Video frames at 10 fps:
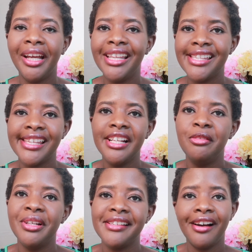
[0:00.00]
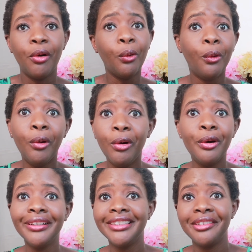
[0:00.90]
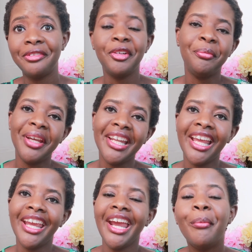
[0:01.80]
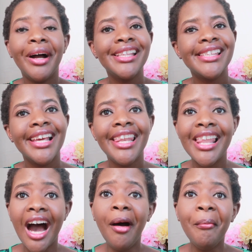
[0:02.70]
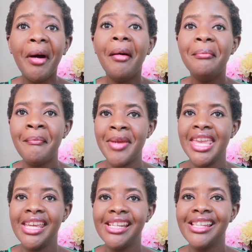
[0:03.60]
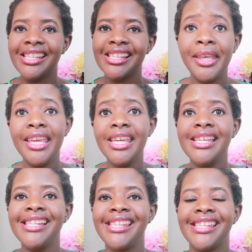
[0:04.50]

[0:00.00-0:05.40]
and Salem has a whole different meaning, but Selam means peace.